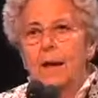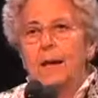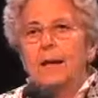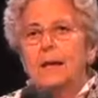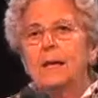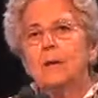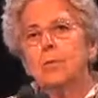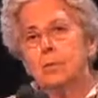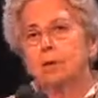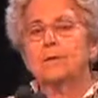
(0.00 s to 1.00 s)
He
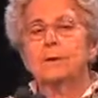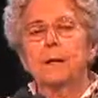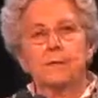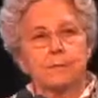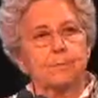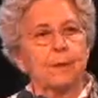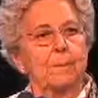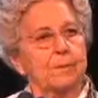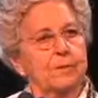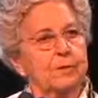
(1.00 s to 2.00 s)
worked as the prime
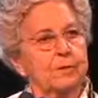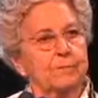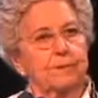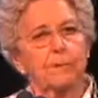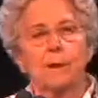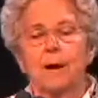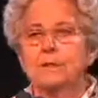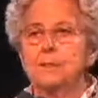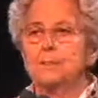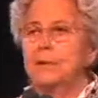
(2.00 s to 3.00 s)
minister for
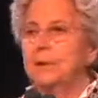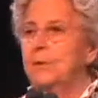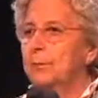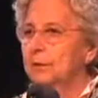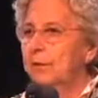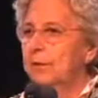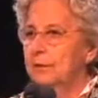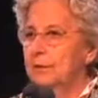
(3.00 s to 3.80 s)
approximately three years,